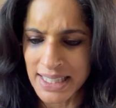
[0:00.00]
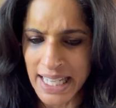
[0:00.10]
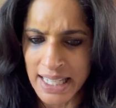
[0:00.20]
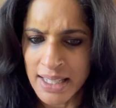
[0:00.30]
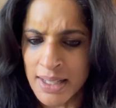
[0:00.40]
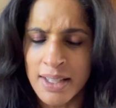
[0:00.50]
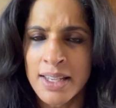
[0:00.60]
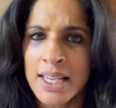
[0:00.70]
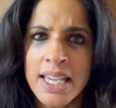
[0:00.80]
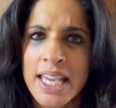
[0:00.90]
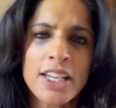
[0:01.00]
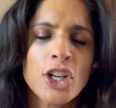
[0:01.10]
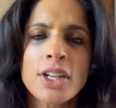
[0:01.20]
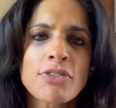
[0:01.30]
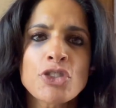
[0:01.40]
Like, he
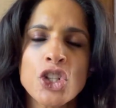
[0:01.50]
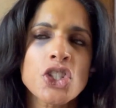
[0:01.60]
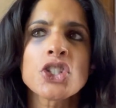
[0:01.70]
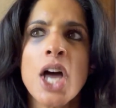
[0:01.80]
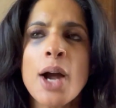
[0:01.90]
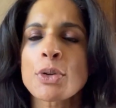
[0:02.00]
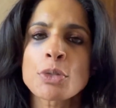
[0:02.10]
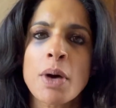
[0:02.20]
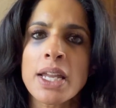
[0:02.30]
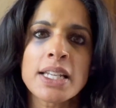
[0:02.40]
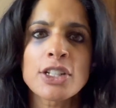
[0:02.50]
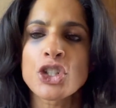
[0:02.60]
could have just not responded,